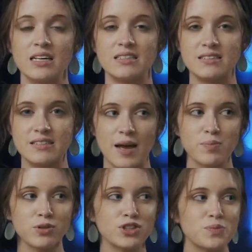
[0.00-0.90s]

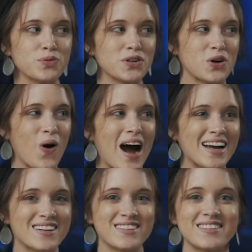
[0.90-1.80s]
Discipleship
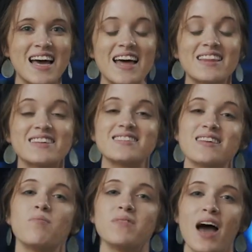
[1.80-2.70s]
requires that
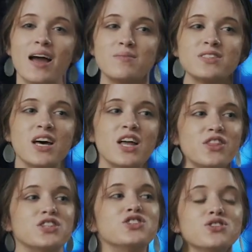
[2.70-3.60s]
sometimes
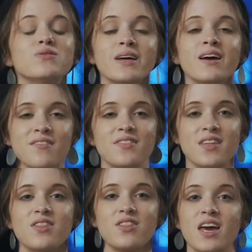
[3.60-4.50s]
the doing of
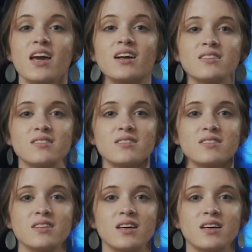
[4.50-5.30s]
the things